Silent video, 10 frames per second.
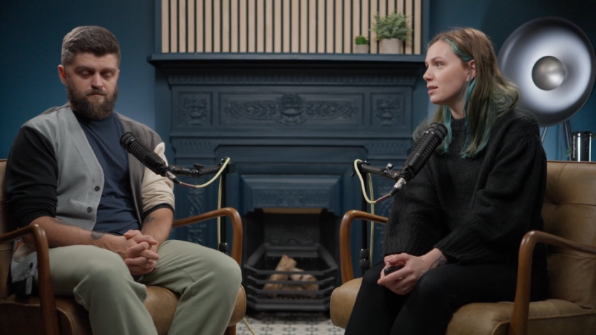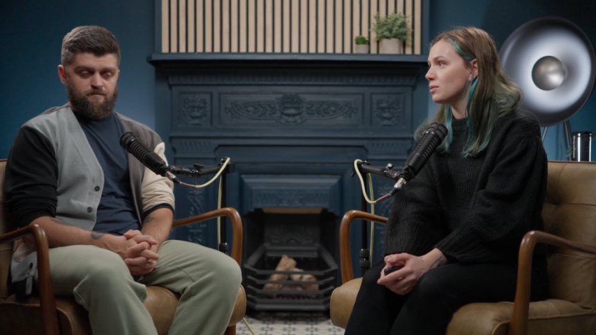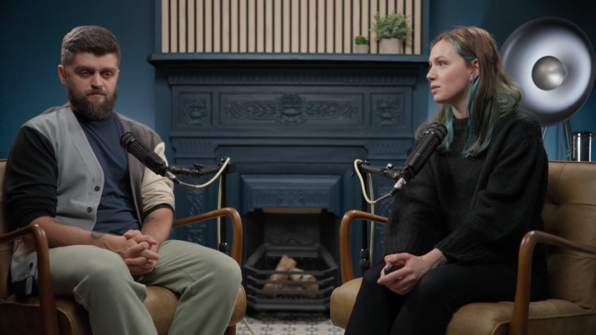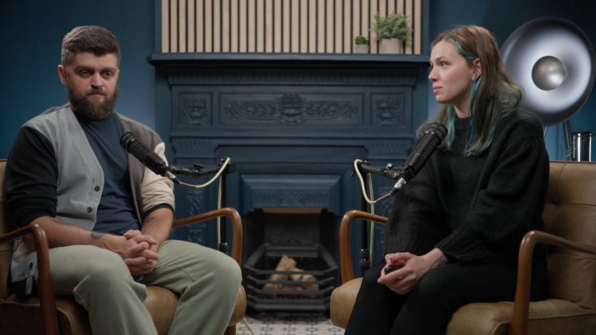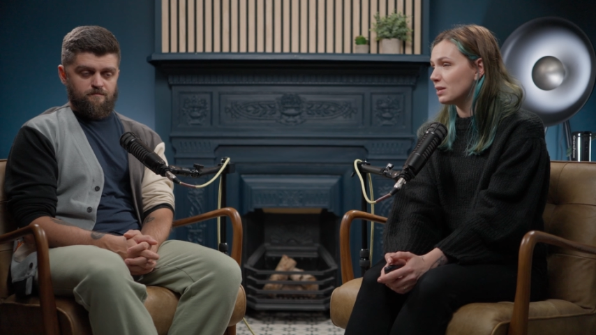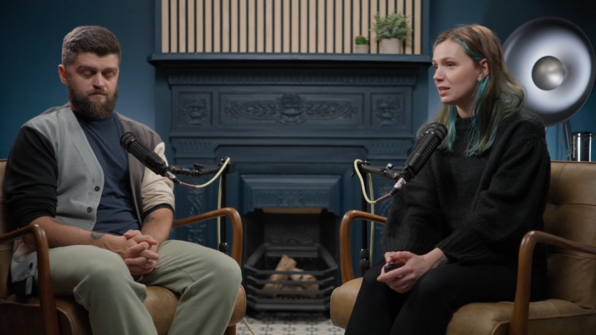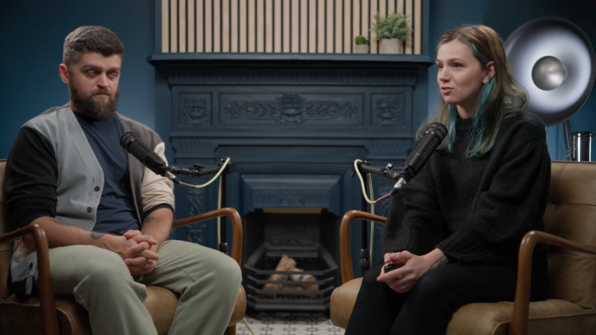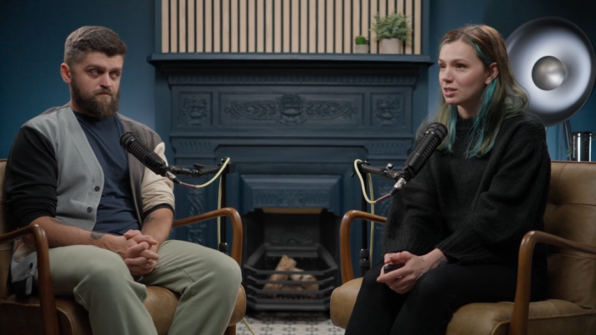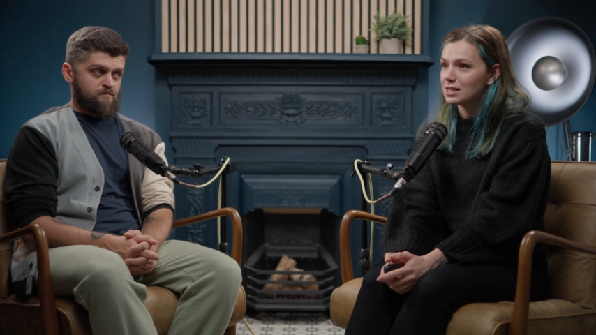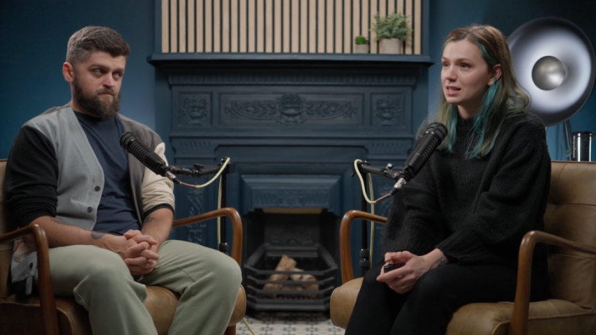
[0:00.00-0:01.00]
Speaker 1: So, that's really
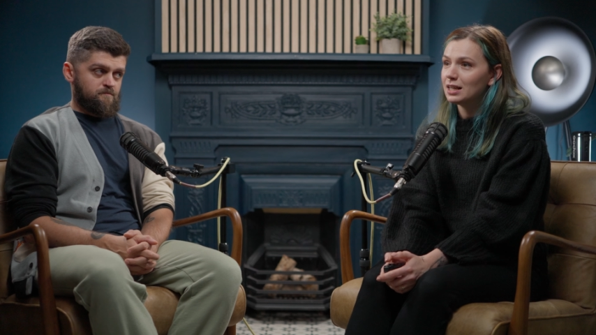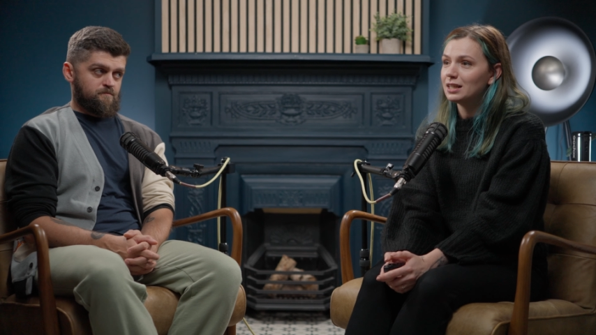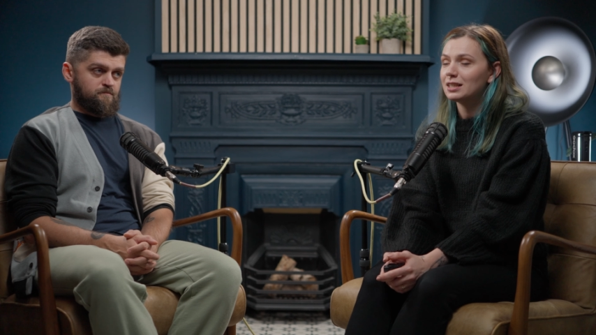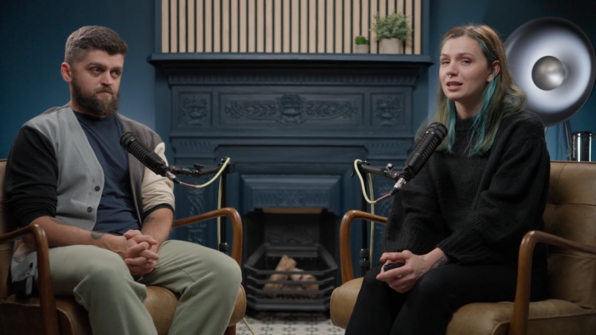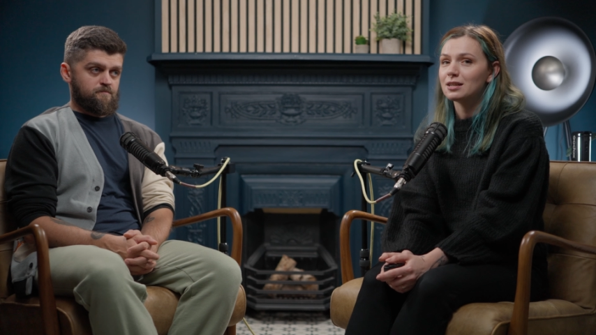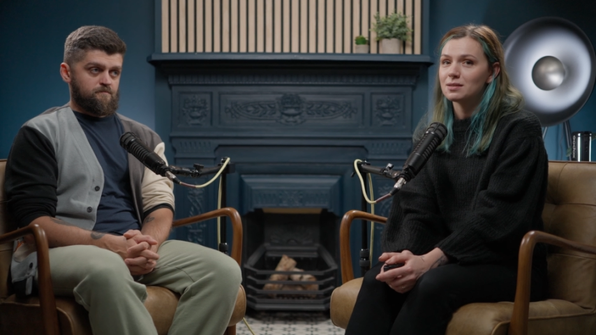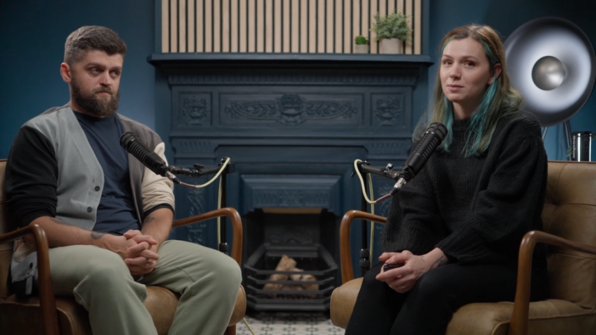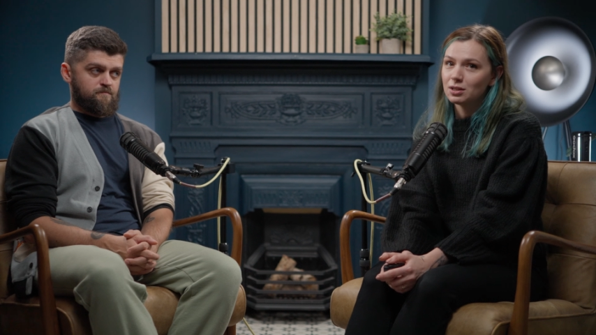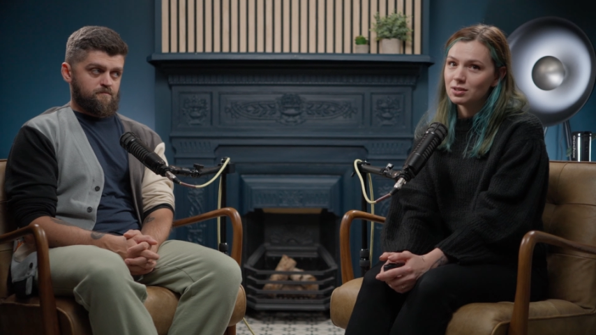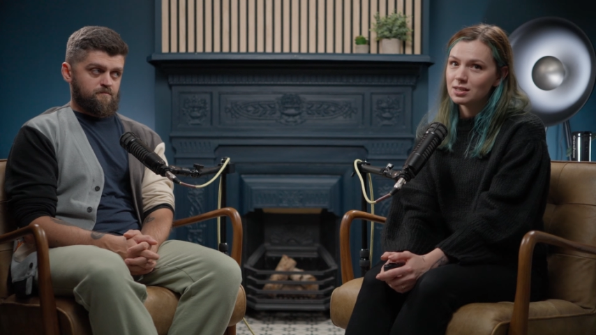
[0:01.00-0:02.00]
interesting. There are some
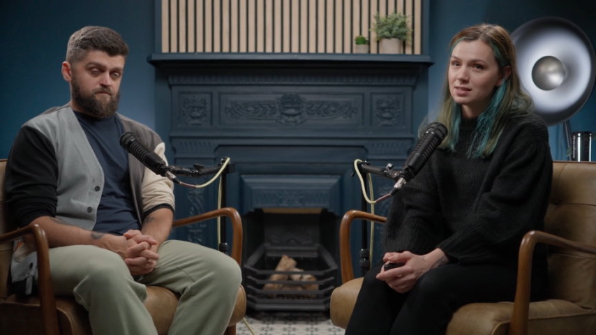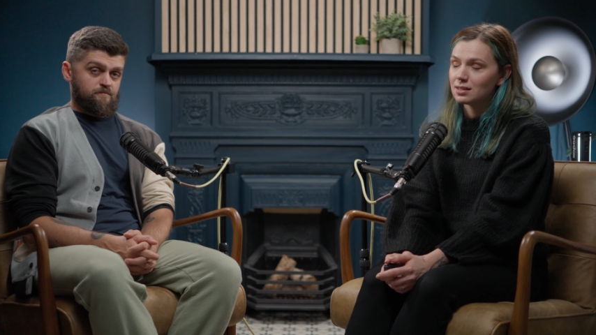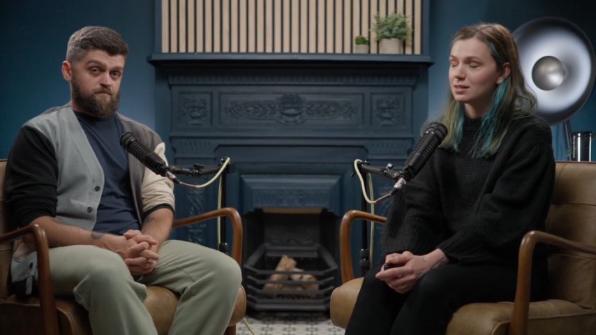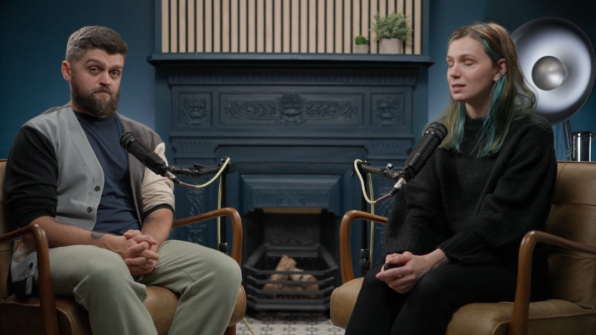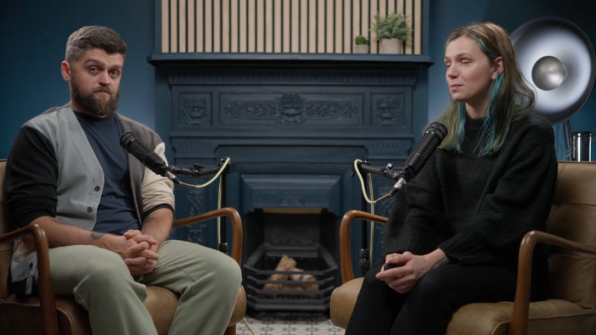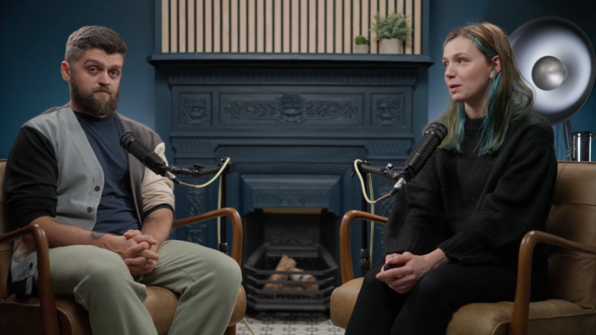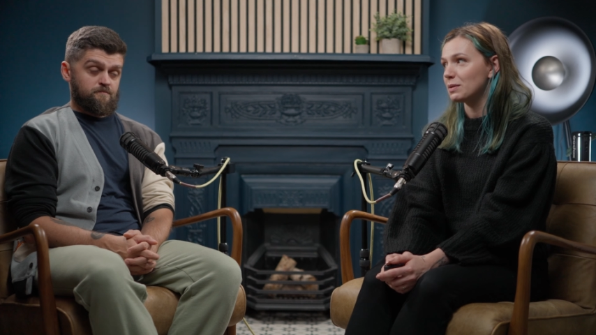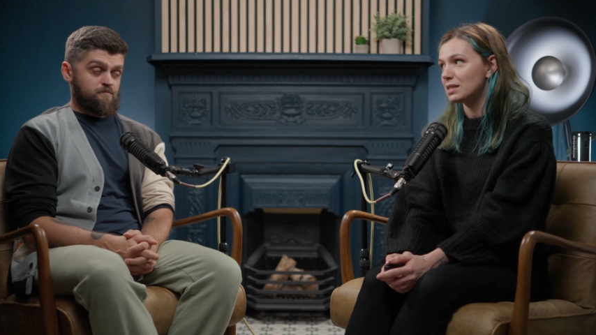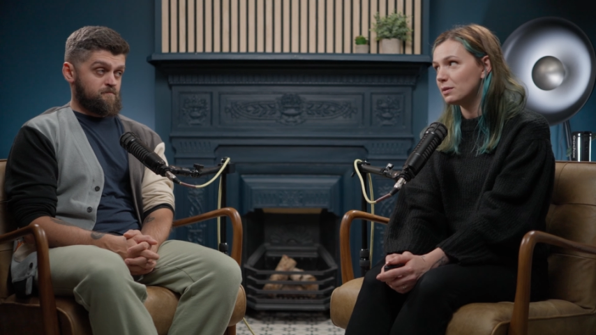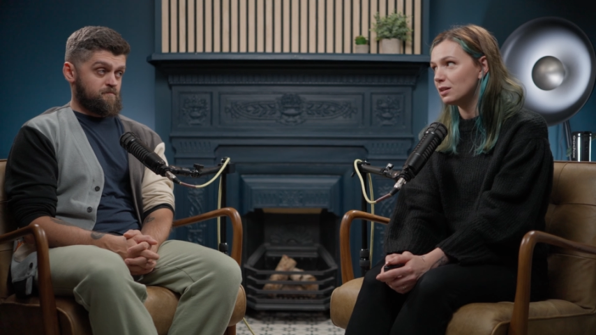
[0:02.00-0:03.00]
theories that might be
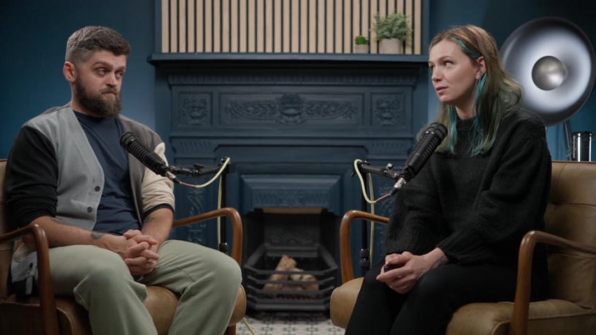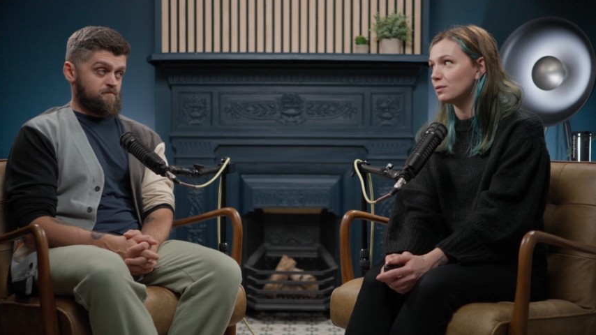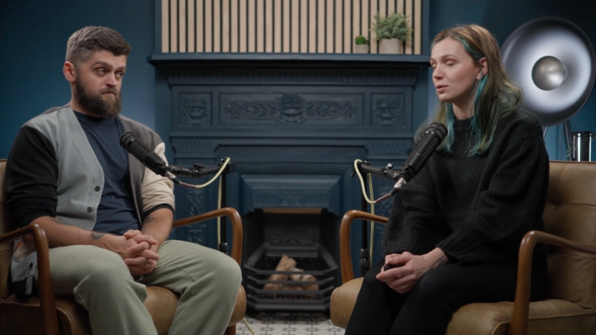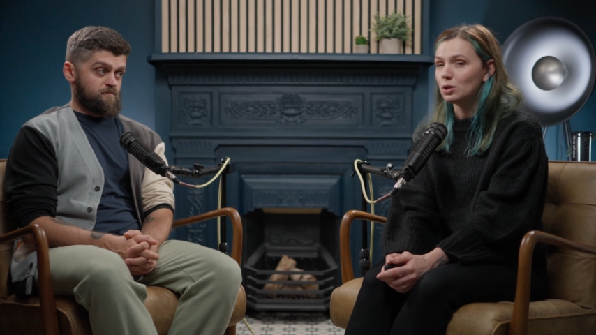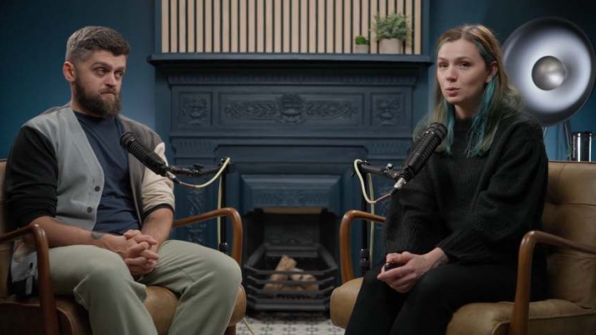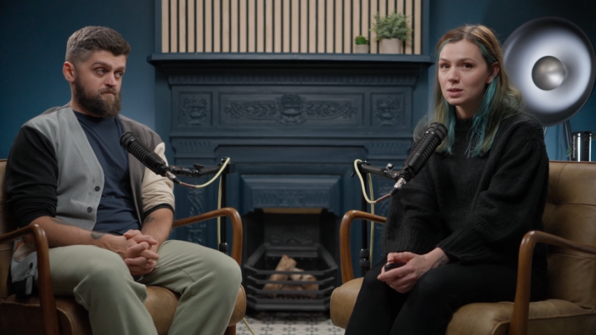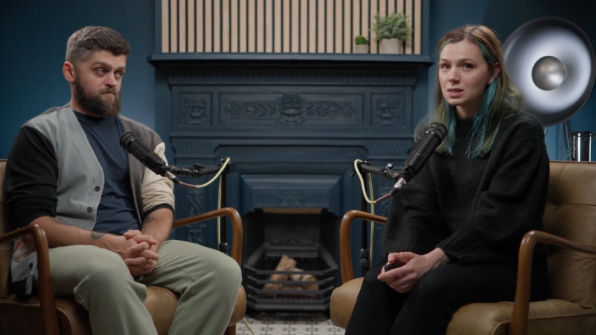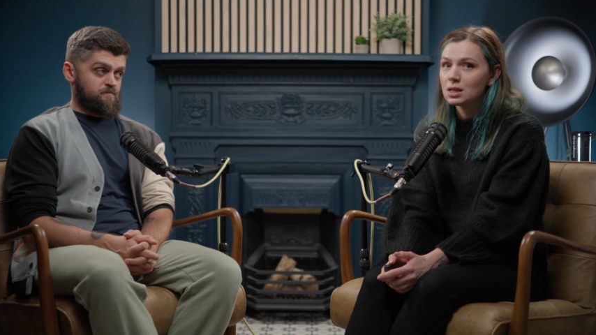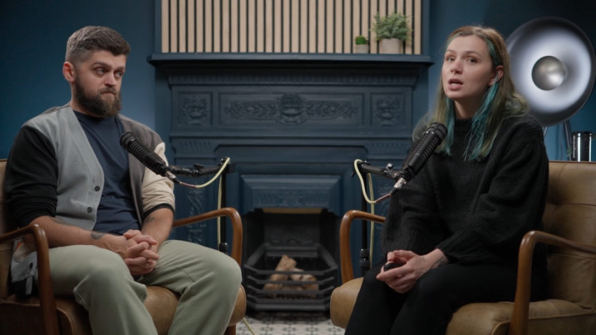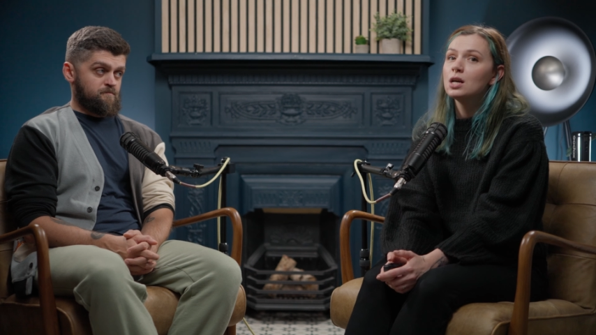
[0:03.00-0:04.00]
similar for the humans.